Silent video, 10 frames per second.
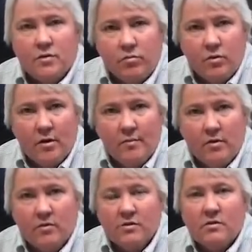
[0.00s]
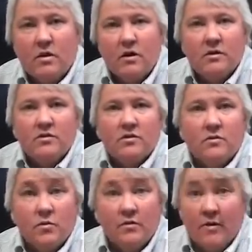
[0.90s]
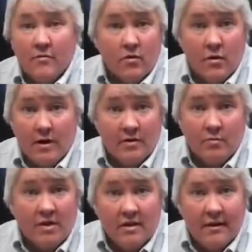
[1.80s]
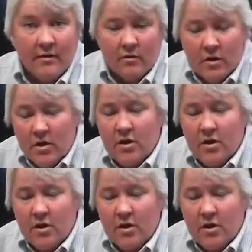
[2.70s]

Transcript: deployment was the longest that we've ever had to be down